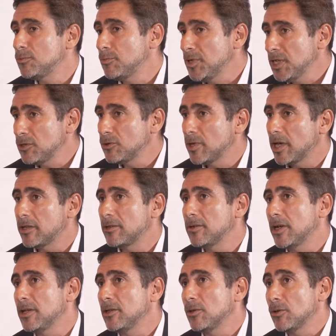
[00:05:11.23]
being together
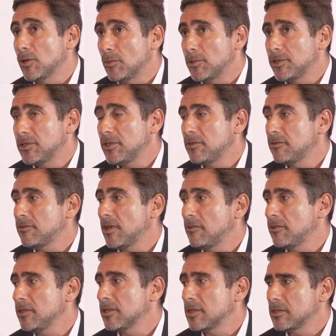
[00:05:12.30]
and collaborative, I
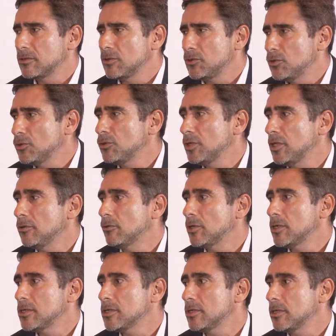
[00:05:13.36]
think, that are the two key
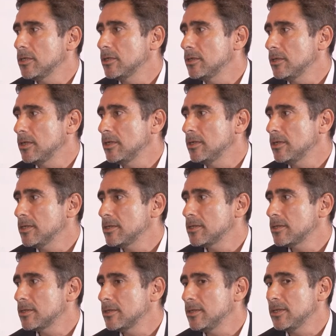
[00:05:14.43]
words in
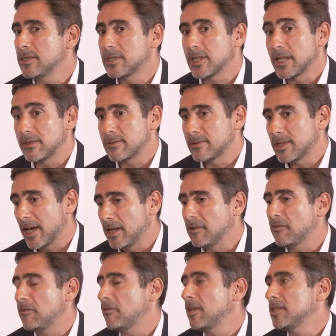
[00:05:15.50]
this kind
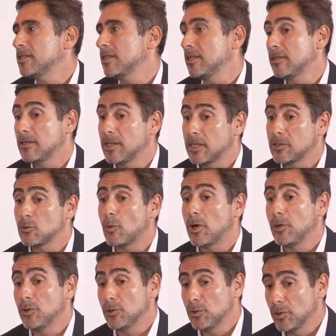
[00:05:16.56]
of events, and that's
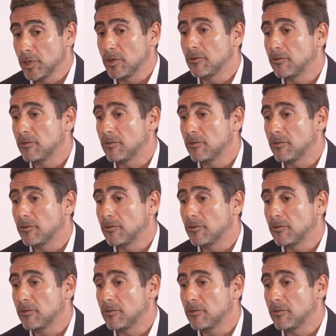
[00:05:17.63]
what you're looking